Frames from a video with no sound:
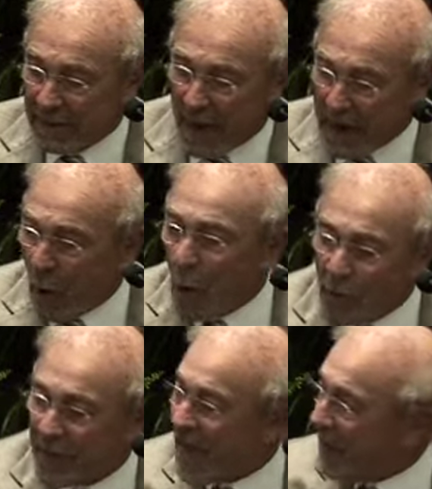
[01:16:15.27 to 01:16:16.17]
I
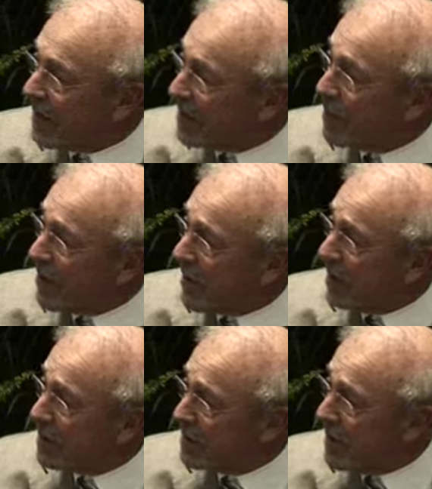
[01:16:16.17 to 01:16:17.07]
owe to that
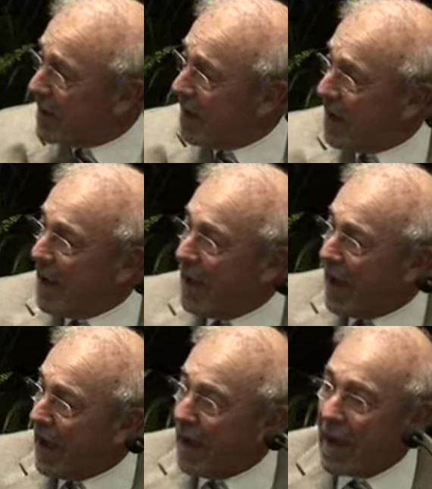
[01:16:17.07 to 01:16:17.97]
experience.
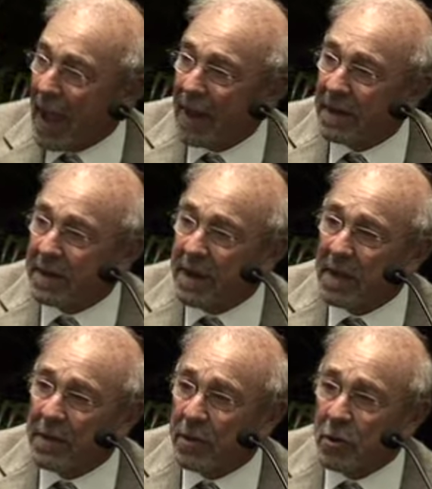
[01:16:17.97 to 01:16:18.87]
And to tell
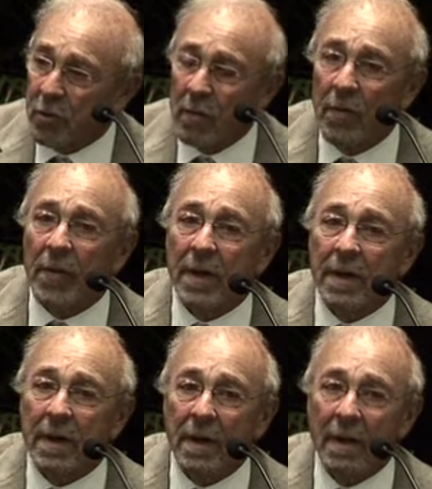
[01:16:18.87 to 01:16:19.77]
you the truth,
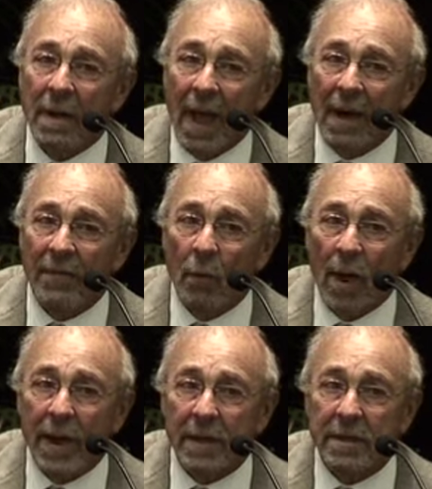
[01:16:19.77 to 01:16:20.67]
in a lot of
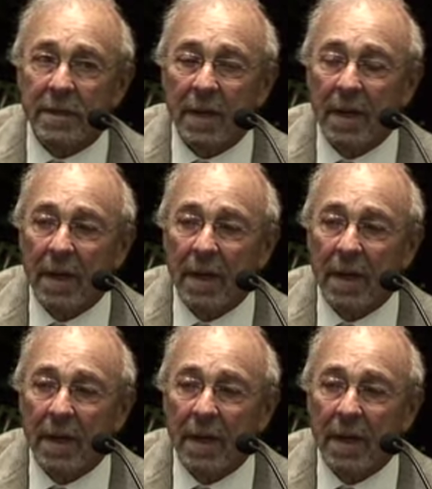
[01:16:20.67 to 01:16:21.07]
ways,